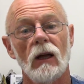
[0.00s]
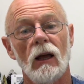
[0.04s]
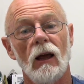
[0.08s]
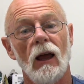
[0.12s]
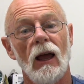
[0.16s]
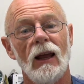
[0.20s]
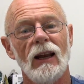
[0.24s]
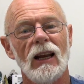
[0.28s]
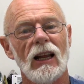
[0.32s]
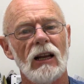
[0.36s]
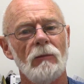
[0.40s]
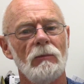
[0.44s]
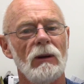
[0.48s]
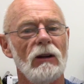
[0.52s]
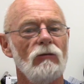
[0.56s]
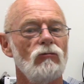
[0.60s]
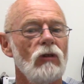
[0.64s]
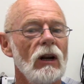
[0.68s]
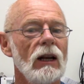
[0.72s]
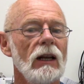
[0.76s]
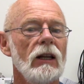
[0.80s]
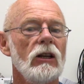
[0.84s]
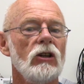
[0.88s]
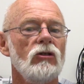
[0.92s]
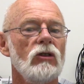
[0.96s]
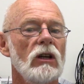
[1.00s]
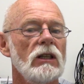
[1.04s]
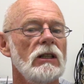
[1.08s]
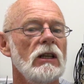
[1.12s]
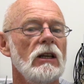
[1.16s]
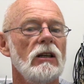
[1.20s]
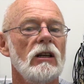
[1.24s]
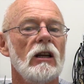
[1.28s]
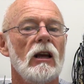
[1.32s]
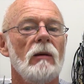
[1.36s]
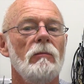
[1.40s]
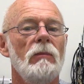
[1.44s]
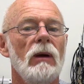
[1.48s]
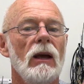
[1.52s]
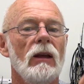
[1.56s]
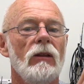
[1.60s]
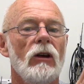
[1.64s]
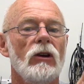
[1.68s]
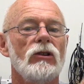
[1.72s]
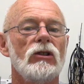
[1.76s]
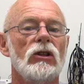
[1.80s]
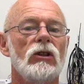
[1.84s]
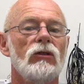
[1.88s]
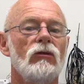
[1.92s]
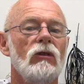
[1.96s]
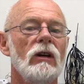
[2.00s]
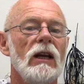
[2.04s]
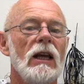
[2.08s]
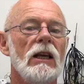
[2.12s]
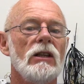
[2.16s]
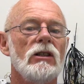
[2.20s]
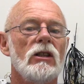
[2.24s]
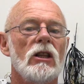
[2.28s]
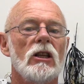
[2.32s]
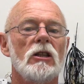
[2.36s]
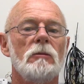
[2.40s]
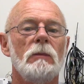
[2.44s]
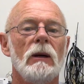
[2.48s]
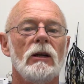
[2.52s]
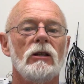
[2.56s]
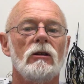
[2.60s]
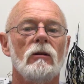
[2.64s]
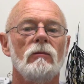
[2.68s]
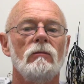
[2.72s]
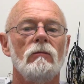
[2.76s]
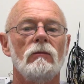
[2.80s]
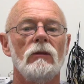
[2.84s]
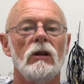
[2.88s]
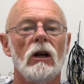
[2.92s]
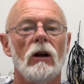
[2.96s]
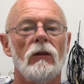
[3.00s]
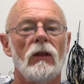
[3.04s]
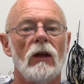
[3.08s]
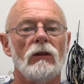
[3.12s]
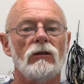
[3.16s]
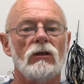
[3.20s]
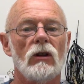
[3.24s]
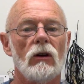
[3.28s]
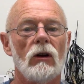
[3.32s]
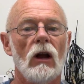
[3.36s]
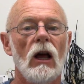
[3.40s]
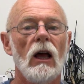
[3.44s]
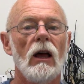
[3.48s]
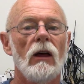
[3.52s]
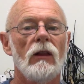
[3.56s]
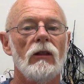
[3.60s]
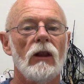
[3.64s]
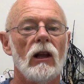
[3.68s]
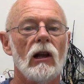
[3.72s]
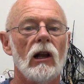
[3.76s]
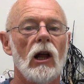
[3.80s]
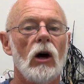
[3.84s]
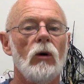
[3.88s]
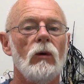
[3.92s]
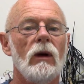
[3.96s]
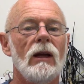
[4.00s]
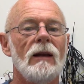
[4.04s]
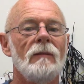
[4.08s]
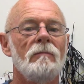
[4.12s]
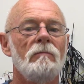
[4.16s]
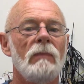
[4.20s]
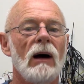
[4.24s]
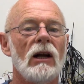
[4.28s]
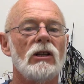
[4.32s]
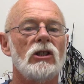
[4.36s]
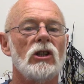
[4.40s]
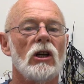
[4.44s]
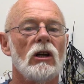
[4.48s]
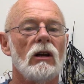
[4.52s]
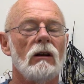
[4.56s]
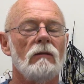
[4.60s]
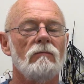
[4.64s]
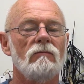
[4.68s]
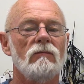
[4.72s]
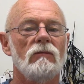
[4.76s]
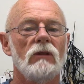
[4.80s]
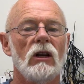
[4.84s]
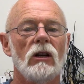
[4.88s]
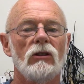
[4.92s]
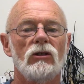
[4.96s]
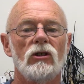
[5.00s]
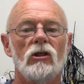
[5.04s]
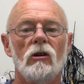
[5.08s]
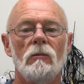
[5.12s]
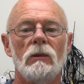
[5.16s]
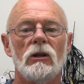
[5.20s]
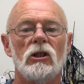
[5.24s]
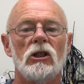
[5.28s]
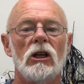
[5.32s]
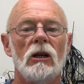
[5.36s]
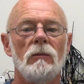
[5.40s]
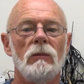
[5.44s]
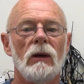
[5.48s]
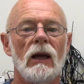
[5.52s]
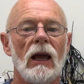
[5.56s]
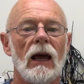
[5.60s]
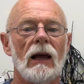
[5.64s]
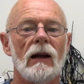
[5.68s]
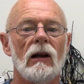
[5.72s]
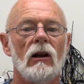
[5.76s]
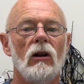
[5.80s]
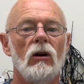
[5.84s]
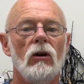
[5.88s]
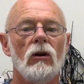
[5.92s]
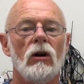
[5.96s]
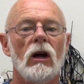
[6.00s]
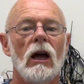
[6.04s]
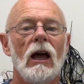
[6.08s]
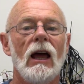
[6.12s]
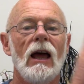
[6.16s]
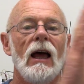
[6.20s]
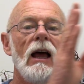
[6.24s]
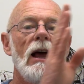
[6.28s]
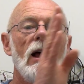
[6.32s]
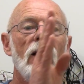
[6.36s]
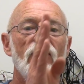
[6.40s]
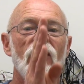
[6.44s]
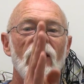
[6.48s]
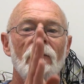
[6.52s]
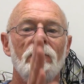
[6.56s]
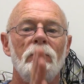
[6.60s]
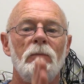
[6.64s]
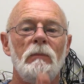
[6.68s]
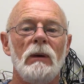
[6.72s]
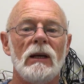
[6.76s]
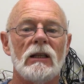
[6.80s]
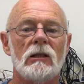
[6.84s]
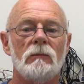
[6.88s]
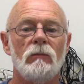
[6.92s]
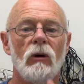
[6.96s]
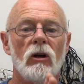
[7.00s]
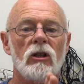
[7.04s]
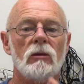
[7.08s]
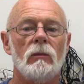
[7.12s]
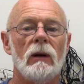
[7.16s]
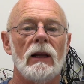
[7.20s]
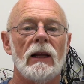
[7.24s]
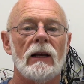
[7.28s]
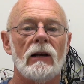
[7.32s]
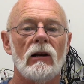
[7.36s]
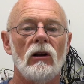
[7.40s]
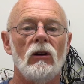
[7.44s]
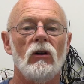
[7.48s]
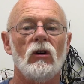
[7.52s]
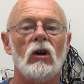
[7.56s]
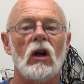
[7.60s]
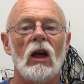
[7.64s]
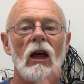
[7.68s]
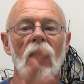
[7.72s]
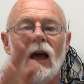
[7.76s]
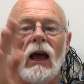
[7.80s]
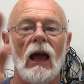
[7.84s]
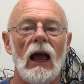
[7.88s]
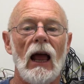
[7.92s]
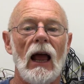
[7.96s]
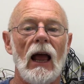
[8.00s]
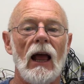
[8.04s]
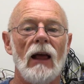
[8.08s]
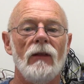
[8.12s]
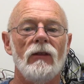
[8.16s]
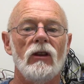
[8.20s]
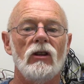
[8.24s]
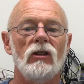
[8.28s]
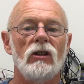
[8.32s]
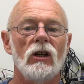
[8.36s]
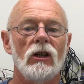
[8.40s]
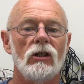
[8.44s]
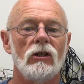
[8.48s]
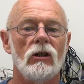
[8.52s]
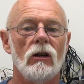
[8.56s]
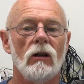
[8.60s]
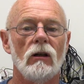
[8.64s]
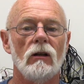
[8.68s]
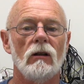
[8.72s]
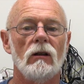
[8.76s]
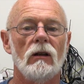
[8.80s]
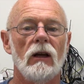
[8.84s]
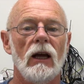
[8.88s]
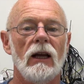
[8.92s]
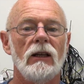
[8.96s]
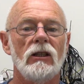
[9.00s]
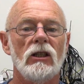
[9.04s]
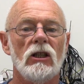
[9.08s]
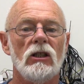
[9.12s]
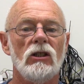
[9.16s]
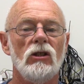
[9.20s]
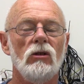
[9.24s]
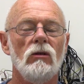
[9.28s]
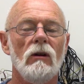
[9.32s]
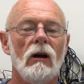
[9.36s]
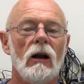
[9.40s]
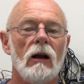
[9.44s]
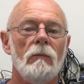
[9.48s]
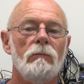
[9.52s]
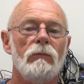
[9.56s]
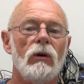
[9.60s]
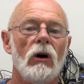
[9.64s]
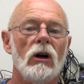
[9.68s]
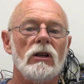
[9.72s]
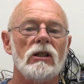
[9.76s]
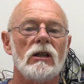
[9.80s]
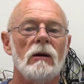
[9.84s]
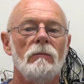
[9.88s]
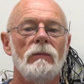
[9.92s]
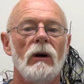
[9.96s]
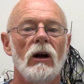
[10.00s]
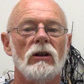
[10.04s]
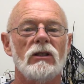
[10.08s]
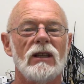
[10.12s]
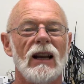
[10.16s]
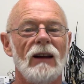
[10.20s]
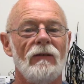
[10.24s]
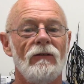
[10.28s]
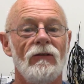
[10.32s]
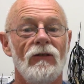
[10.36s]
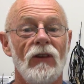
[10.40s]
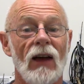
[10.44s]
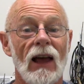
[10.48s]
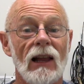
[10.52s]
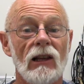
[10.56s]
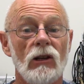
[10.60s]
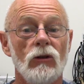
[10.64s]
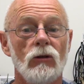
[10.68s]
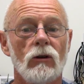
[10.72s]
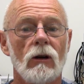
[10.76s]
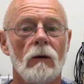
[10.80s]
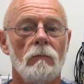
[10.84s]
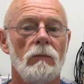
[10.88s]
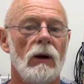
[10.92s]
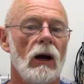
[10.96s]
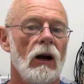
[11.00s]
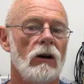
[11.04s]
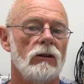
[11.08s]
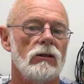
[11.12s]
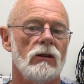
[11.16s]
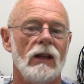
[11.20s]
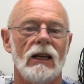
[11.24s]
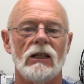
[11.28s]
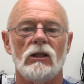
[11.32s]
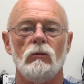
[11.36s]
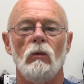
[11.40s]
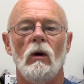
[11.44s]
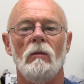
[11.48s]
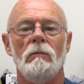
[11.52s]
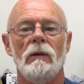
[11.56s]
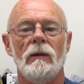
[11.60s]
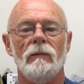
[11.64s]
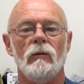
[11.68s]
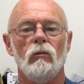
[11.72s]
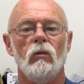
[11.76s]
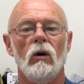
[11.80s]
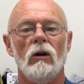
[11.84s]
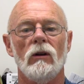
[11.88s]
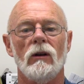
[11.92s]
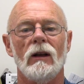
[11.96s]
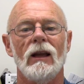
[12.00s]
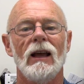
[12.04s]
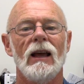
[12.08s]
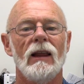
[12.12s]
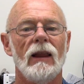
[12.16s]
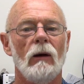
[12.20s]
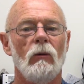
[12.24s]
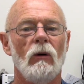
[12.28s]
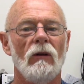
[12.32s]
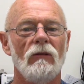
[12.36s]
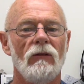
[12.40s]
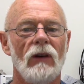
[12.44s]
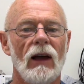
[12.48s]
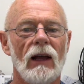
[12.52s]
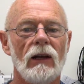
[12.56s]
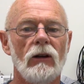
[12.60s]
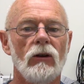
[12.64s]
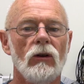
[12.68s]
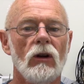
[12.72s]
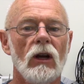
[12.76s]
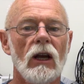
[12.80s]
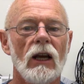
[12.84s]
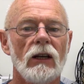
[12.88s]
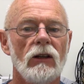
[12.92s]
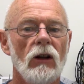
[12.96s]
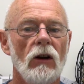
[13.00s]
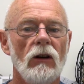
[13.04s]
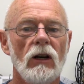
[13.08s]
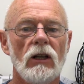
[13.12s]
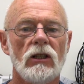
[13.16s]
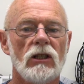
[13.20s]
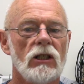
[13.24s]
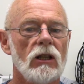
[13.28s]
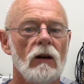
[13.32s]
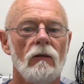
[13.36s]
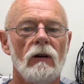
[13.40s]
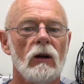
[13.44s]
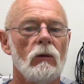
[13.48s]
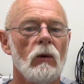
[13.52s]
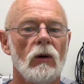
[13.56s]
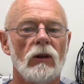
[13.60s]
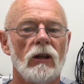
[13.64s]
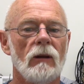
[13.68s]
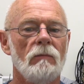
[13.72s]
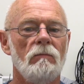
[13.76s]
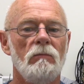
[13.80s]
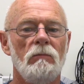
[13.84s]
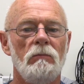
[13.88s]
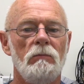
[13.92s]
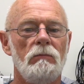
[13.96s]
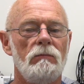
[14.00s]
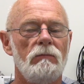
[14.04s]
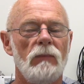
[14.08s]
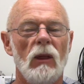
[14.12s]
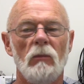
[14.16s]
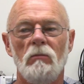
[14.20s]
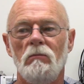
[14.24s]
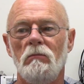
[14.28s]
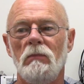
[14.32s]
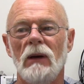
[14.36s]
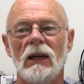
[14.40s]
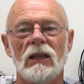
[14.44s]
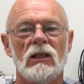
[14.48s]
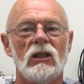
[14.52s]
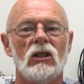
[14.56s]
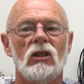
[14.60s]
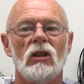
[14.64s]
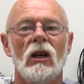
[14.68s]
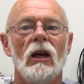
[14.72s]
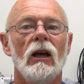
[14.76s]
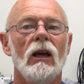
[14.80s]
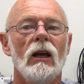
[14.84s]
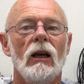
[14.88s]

And it'll be really interesting to compare those three ends of the spectrum, you know, that sort of the low end budget, you know, super cheapy analog, the best possible analog, and the digital. And just do a price comparison, a value comparison. That's what people want. They want value. Don't necessarily want the best